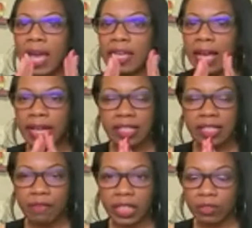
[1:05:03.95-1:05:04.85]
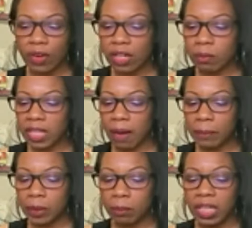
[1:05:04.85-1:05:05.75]
I, I definitely recommend
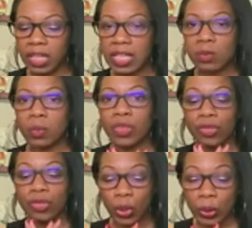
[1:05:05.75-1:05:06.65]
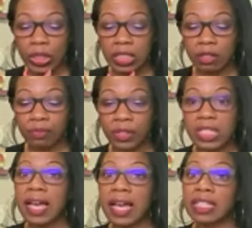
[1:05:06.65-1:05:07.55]
that book because with 30
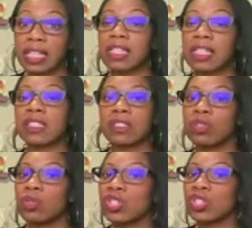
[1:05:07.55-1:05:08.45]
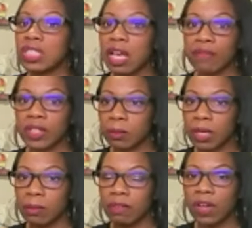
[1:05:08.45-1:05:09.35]
different techniques, you should definitely
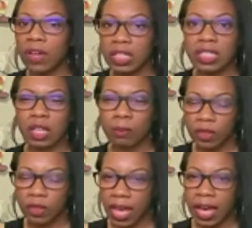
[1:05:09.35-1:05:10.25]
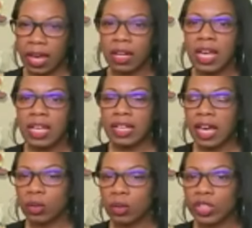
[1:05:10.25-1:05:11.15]
be able to find something that
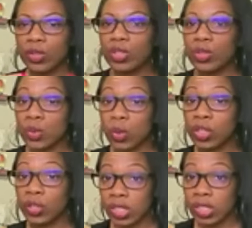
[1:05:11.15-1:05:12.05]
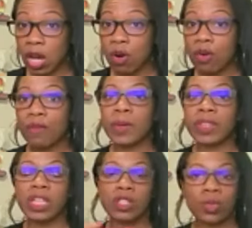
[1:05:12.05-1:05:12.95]
not only you can use on yourself,
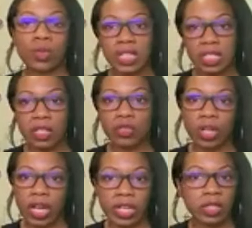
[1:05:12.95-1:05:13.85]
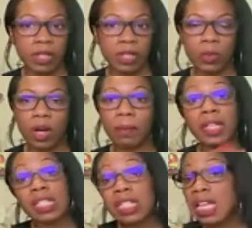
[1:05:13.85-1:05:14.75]
but then you can teach your husband as well.
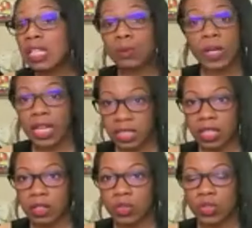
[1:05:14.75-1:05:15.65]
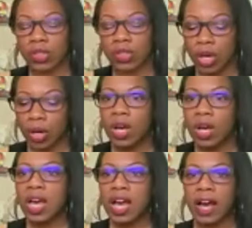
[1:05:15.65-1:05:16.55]
Because sometimes we got to teach, you know,
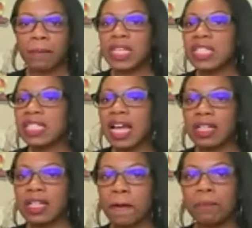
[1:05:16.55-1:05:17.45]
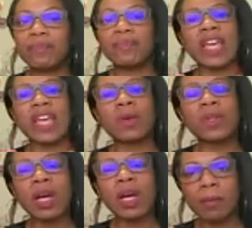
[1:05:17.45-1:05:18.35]
um, he's not going to, and
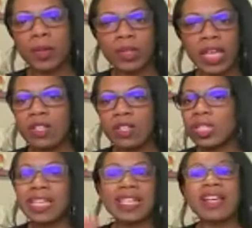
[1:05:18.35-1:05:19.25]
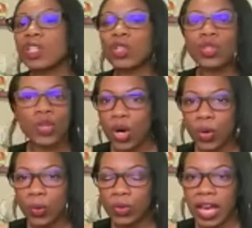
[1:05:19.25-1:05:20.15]
then without communication, he doesn't
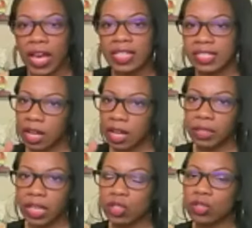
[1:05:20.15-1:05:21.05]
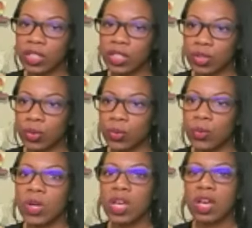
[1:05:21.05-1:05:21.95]
know that he's not pleasuring
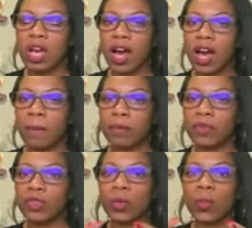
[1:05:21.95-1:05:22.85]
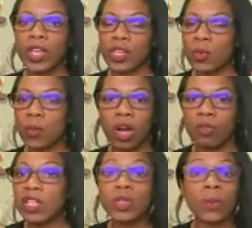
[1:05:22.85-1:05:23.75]
you um, the way you
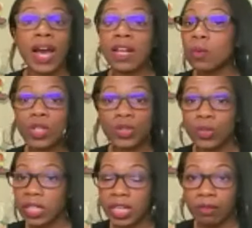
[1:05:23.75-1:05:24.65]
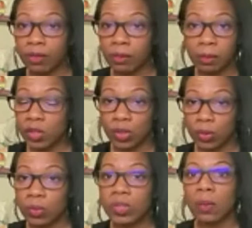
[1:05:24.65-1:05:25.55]
want. Rachel, I don't want you to get it from the
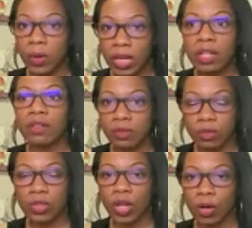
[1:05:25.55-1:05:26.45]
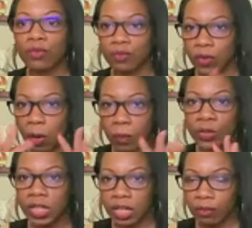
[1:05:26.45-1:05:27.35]
masseuse. I want it, you know, I
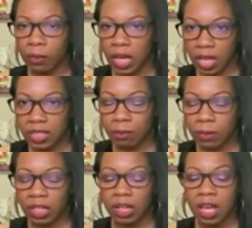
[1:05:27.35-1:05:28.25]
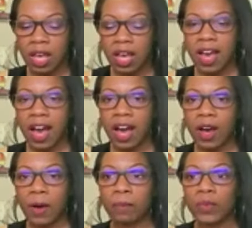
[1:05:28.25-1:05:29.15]
want you to get it from your husband.
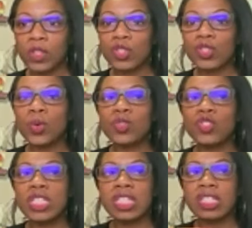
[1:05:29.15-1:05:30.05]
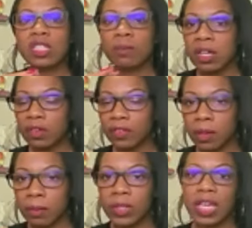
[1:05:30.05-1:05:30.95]
Um, so just it's a matter of
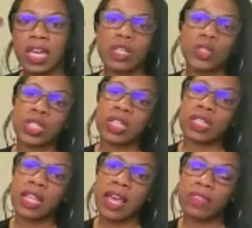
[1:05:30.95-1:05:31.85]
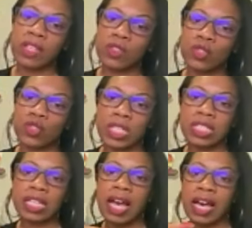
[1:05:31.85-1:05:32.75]
communication and then
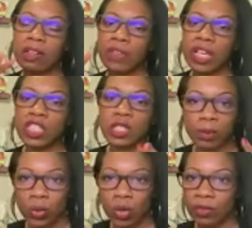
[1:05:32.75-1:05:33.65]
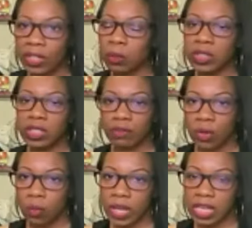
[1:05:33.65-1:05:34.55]
just kind of exploring with
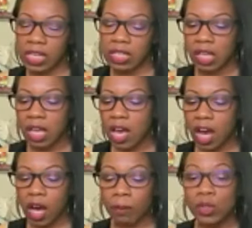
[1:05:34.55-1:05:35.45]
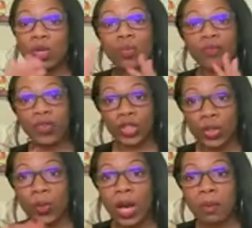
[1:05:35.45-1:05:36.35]
different ways. Um, so for
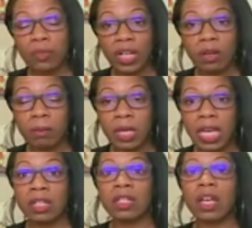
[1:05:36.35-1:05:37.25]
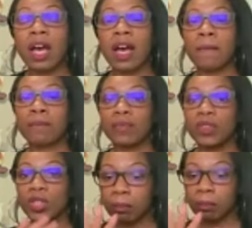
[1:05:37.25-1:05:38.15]
you, I would recommend
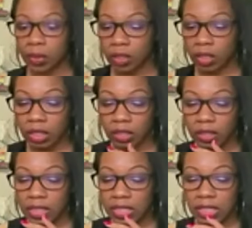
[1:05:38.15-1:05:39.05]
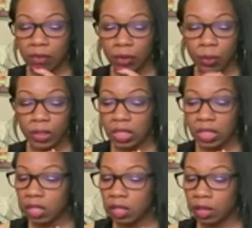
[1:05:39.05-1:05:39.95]
um, the book. Let's see, I wrote it
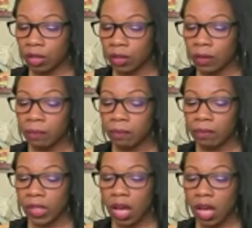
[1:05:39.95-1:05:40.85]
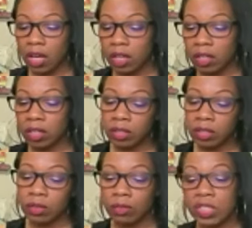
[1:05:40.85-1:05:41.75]
here.
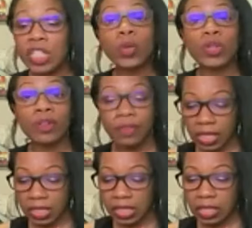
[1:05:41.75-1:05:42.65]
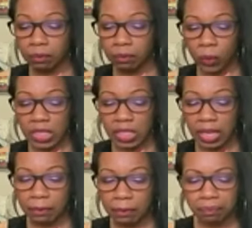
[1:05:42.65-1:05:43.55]
Uh, Tickle Your Fancy once
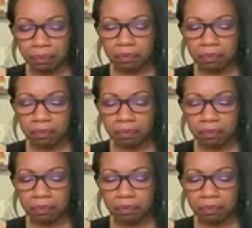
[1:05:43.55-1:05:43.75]
again.